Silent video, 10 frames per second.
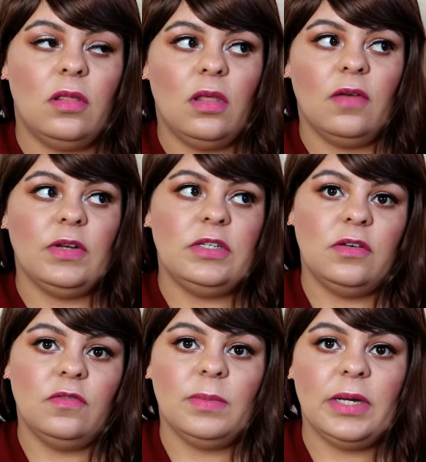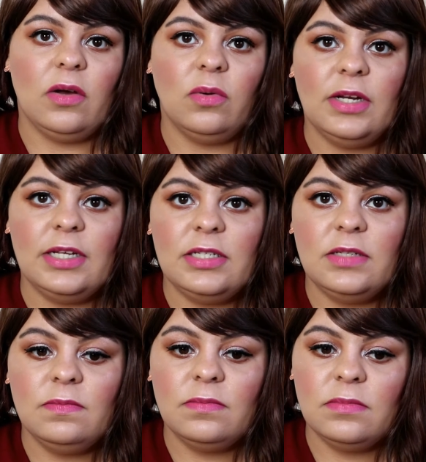like if I do it over my whole lid.
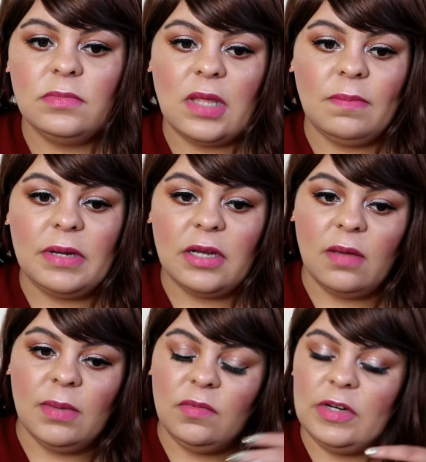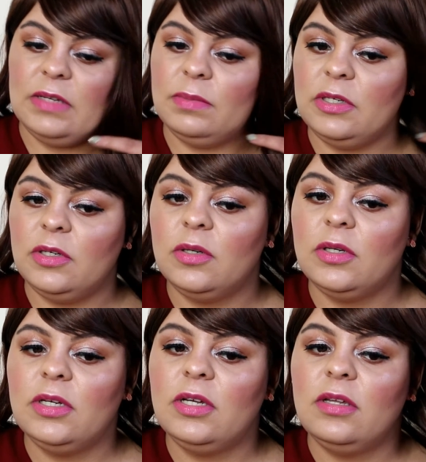That better come up really blue.
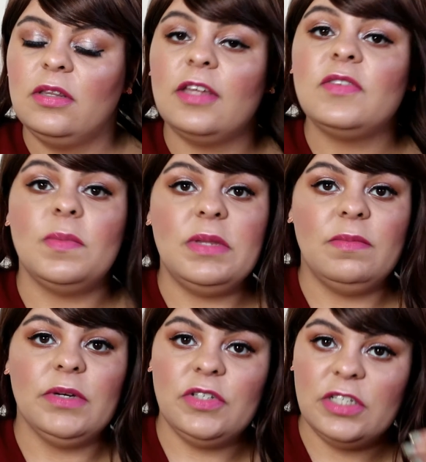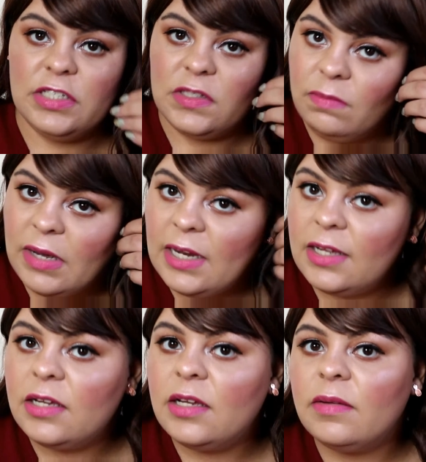That's from the Imogenation
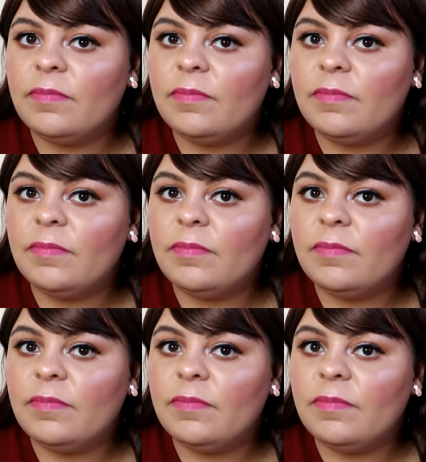palette.